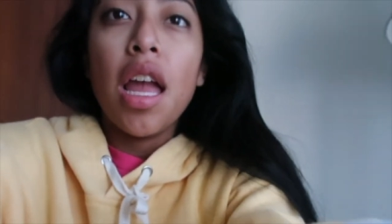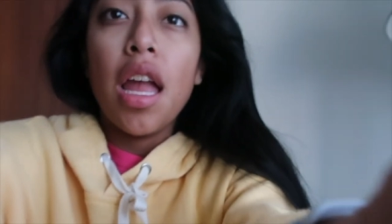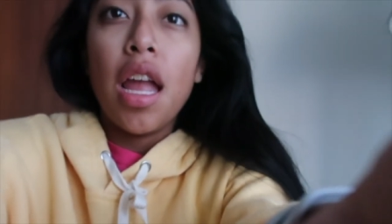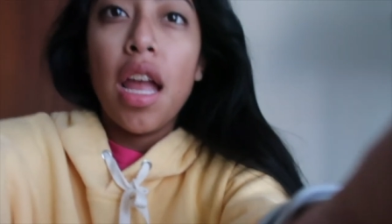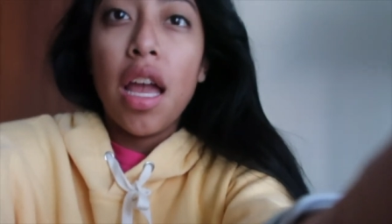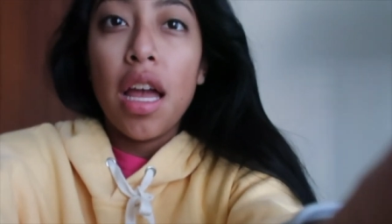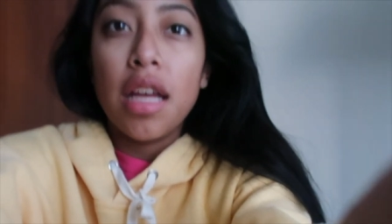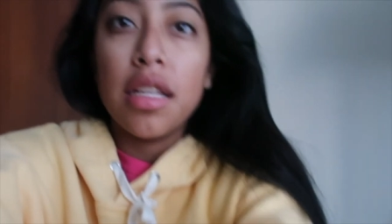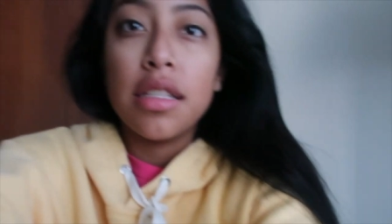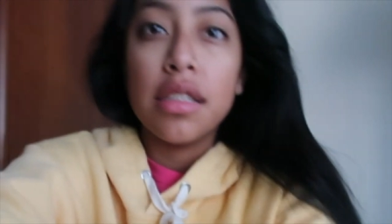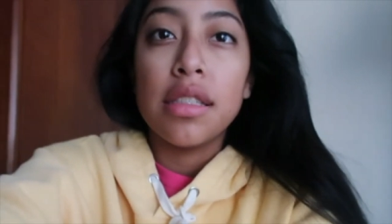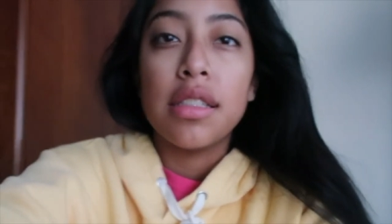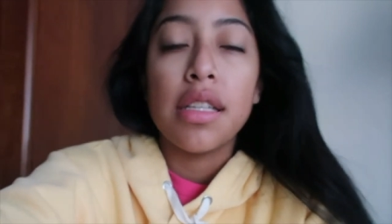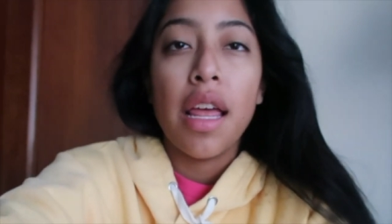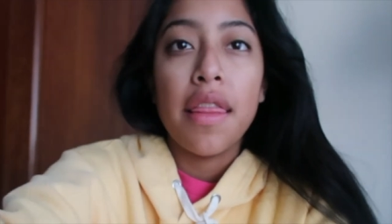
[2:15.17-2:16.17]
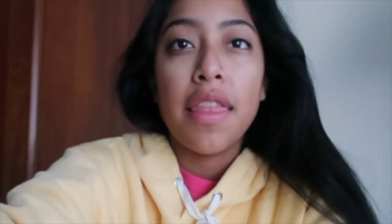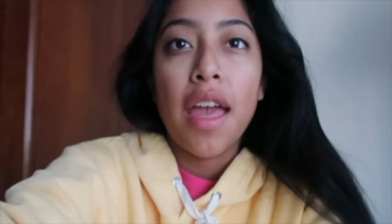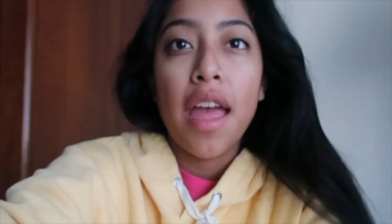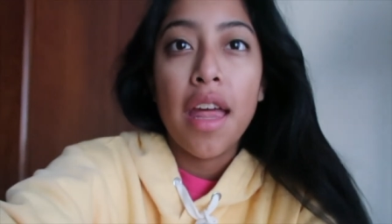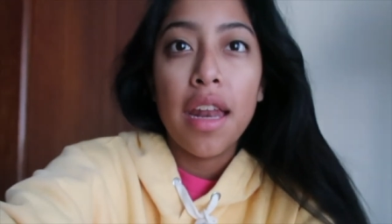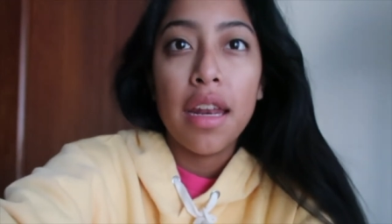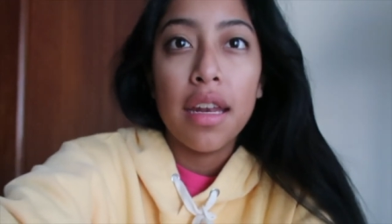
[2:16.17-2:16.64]
and
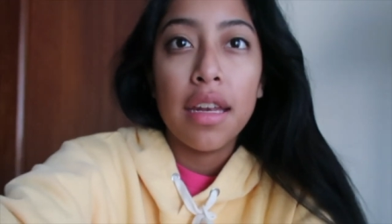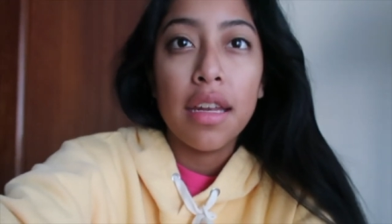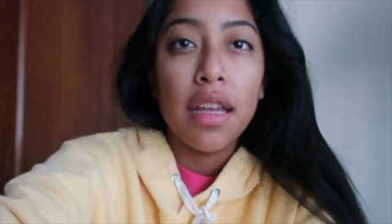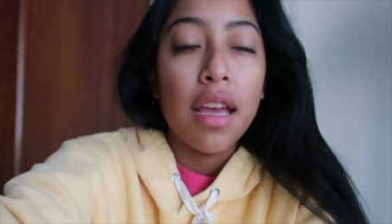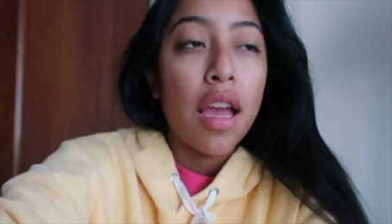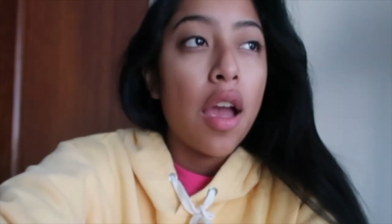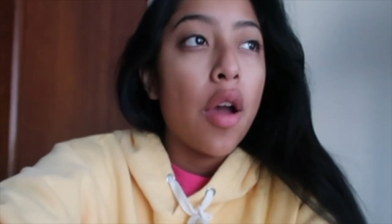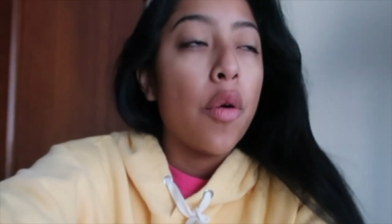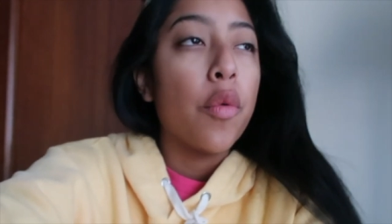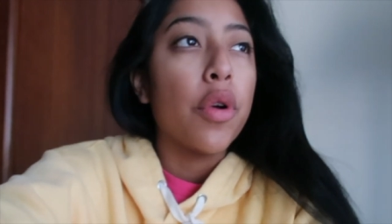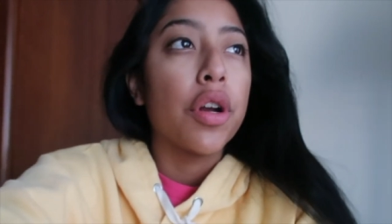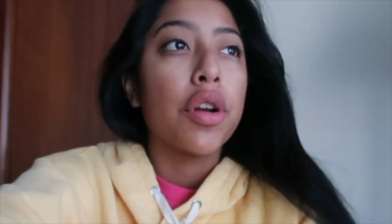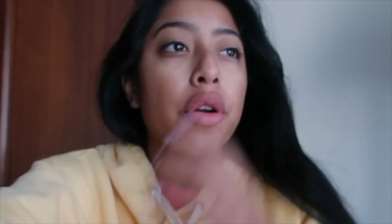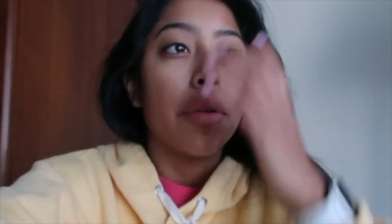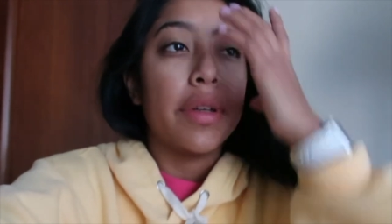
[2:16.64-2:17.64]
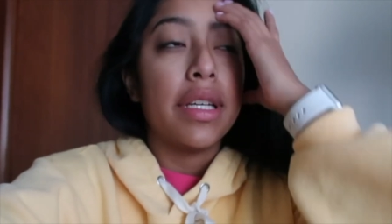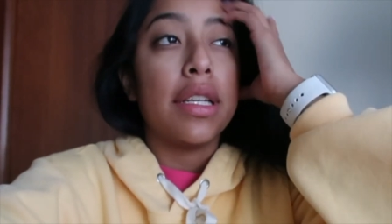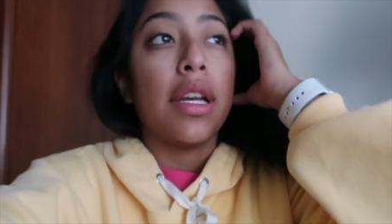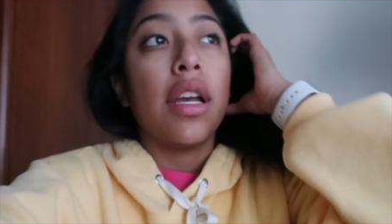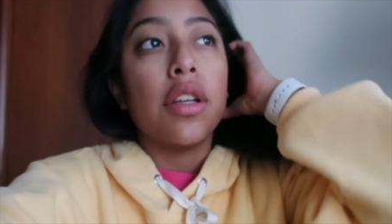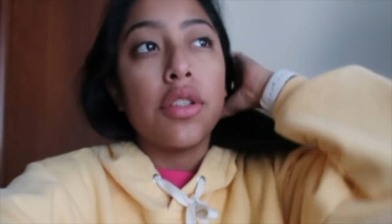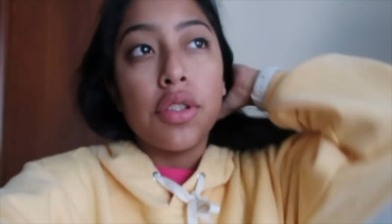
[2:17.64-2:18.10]
then we're
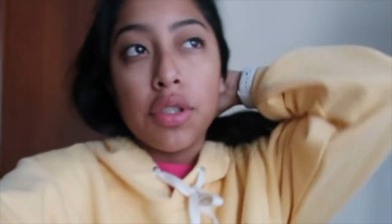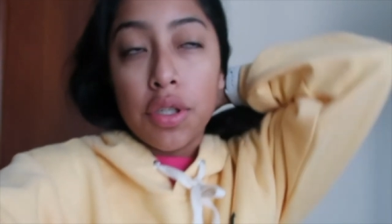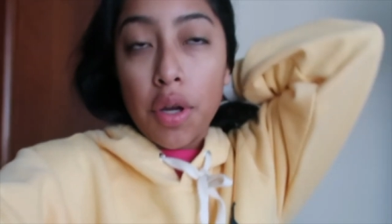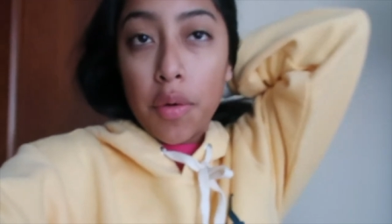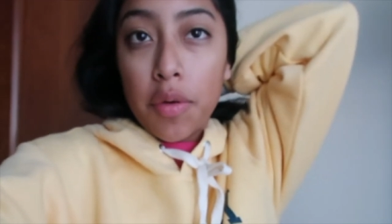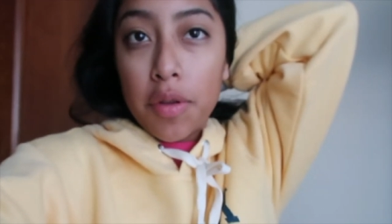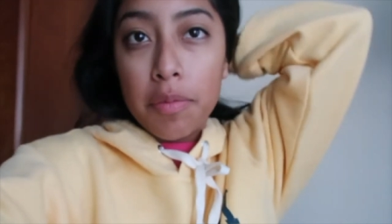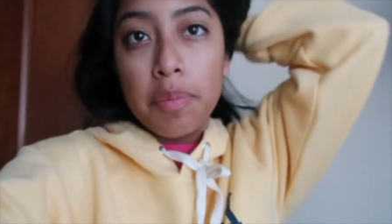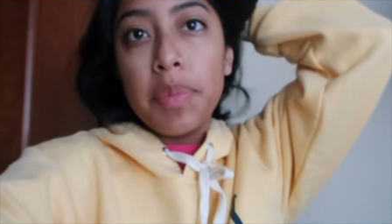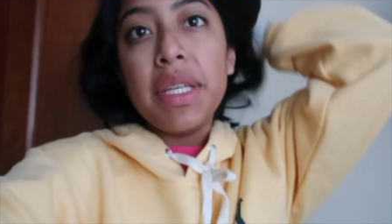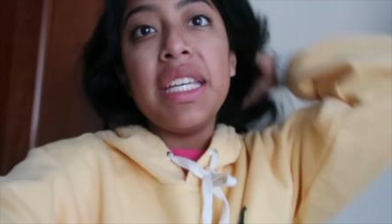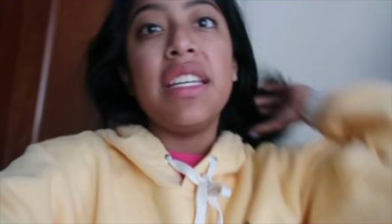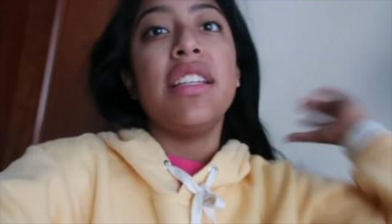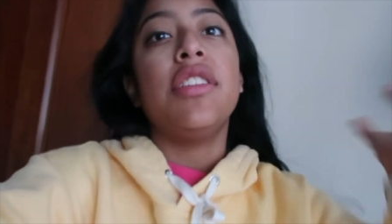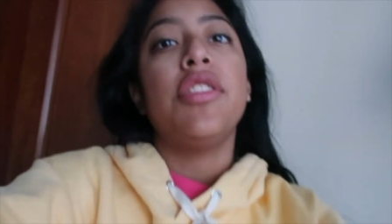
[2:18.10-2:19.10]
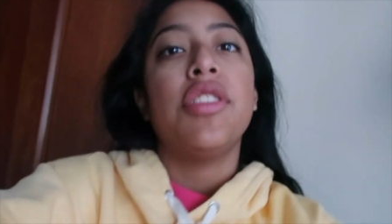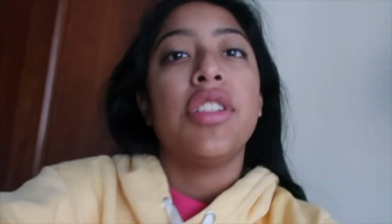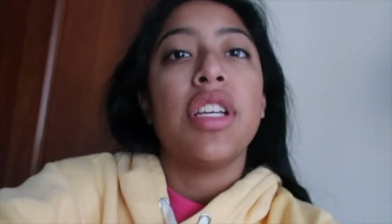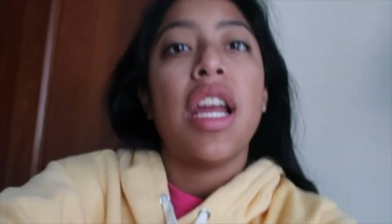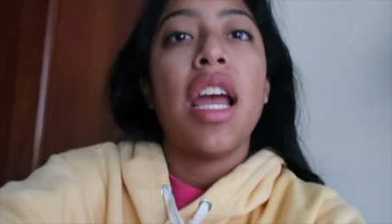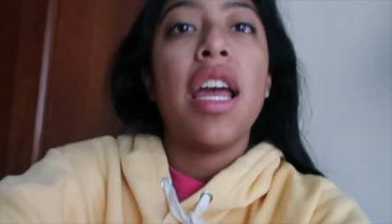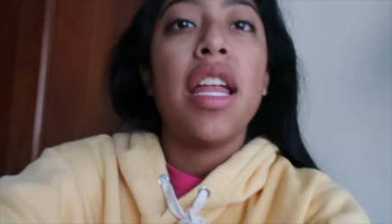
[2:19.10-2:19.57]
going to go to the
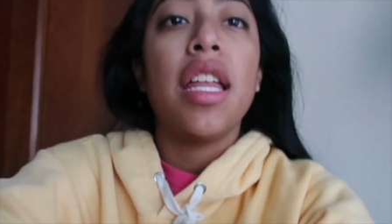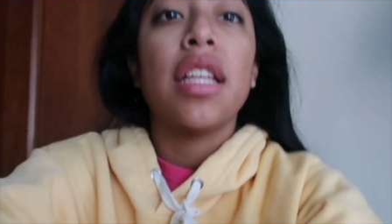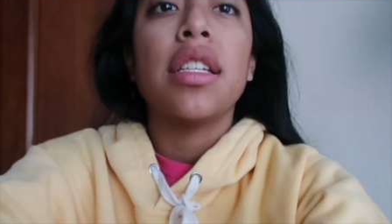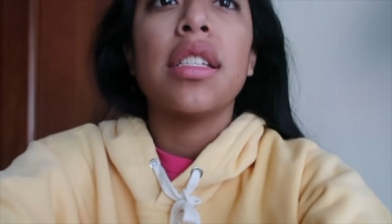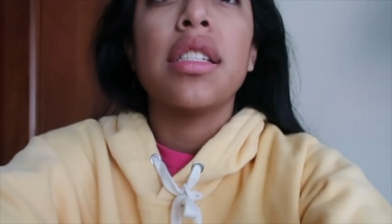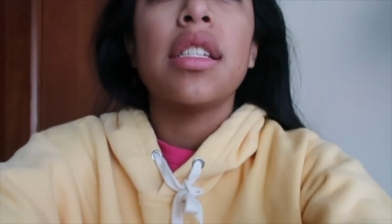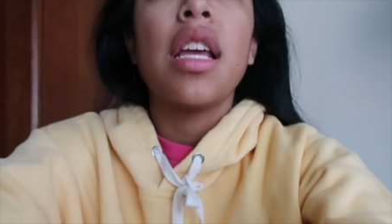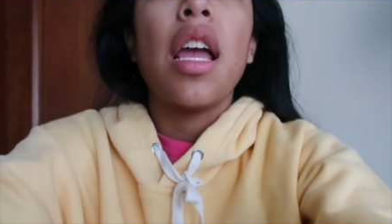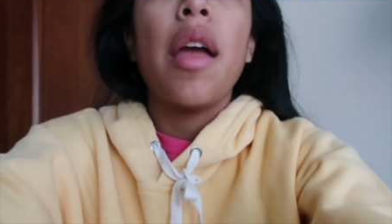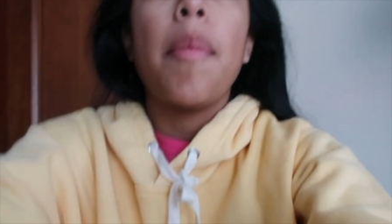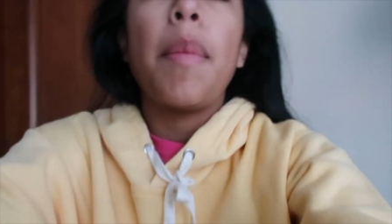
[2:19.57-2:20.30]
beach and